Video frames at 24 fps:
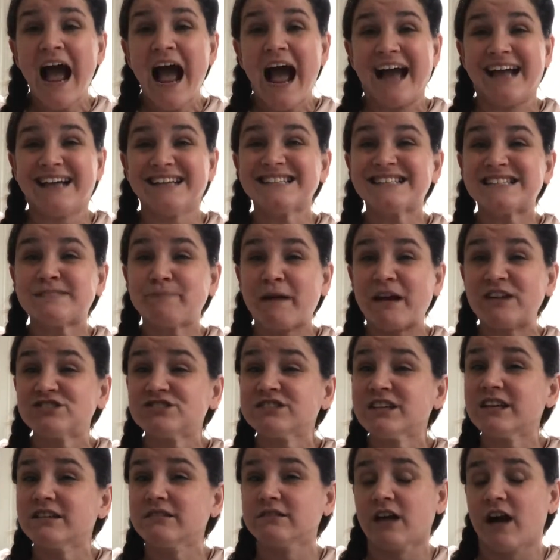I
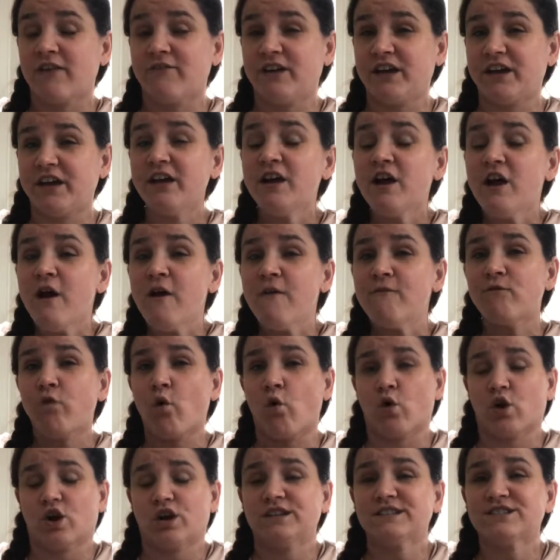especially love it
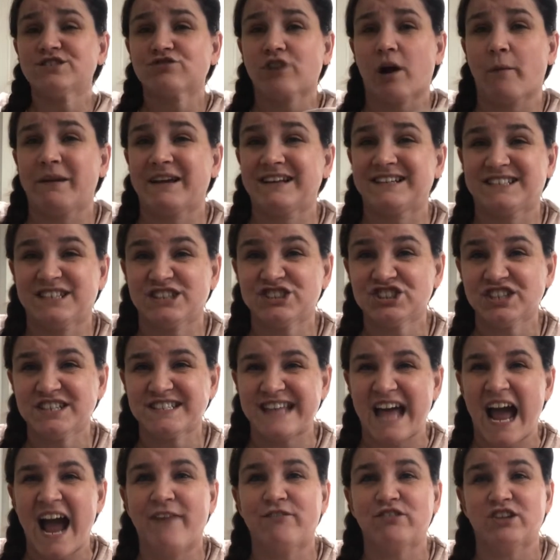for scrubbing dishes that
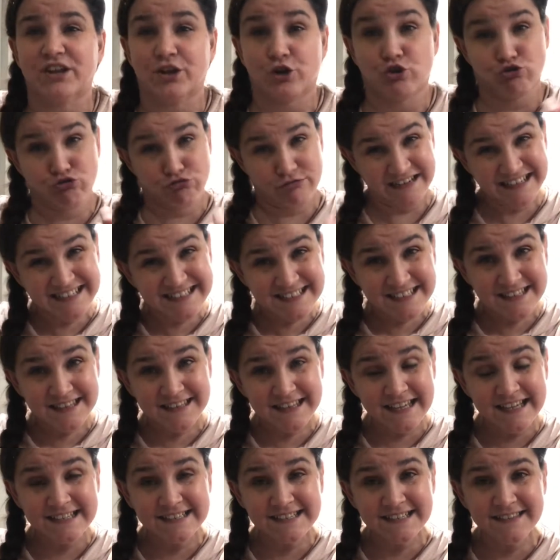have a lot of grease and
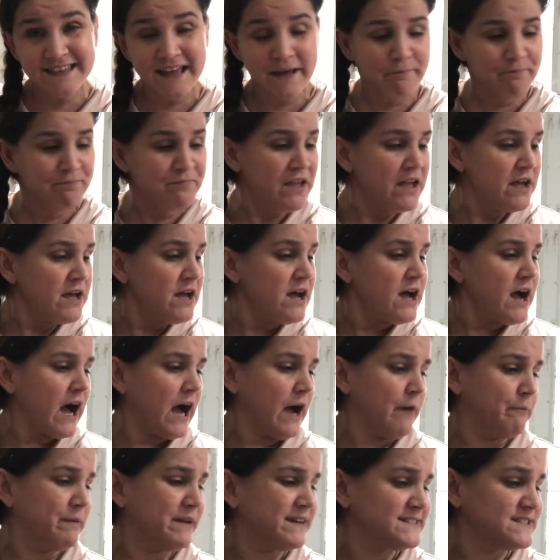things in them
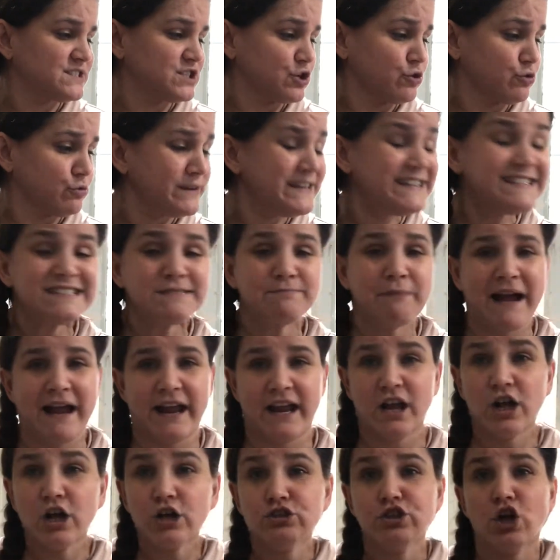because the grease
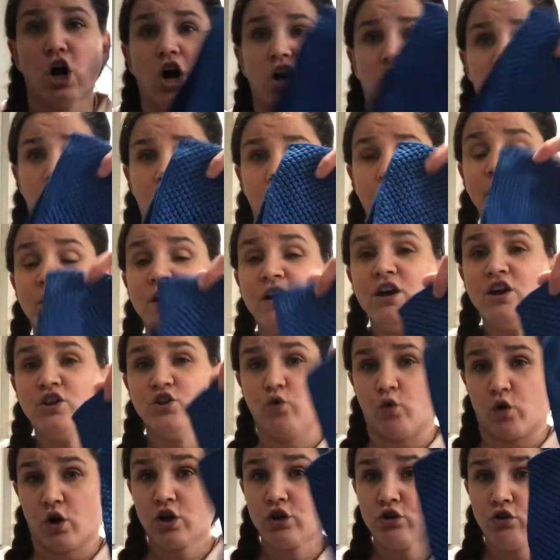might clog up
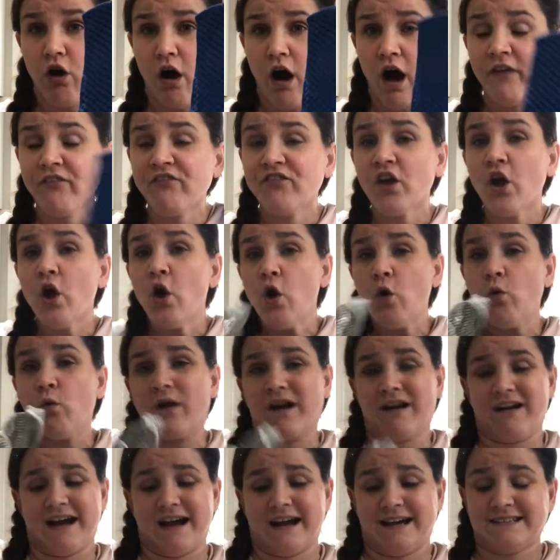your cloths,
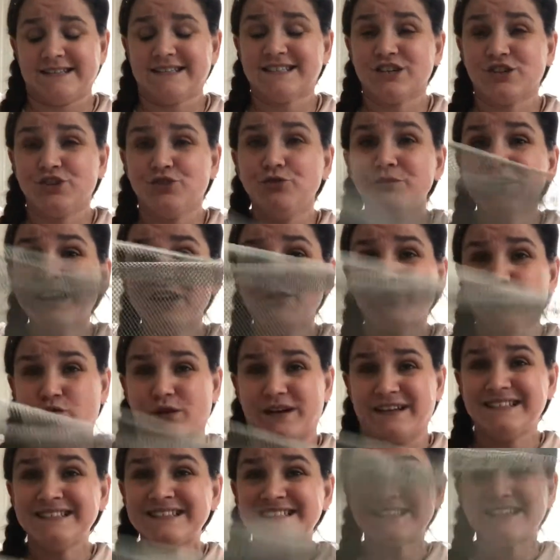whereas you can
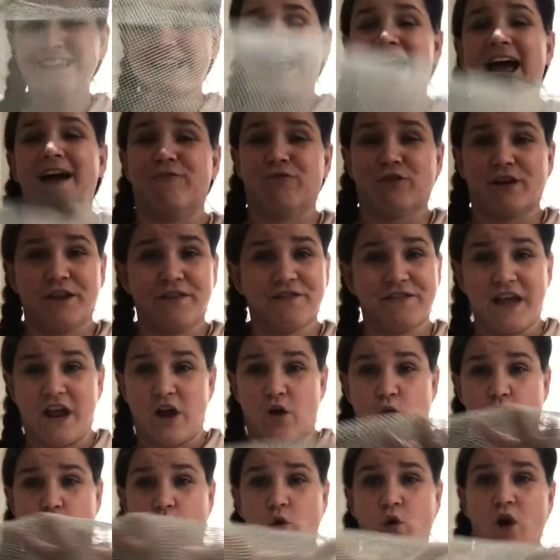rinse everything
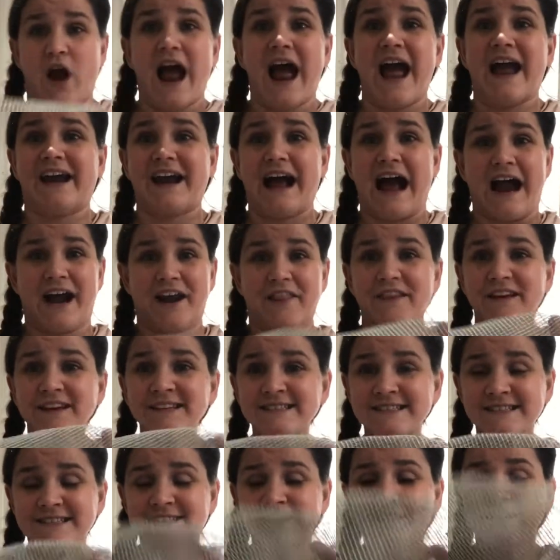right out of this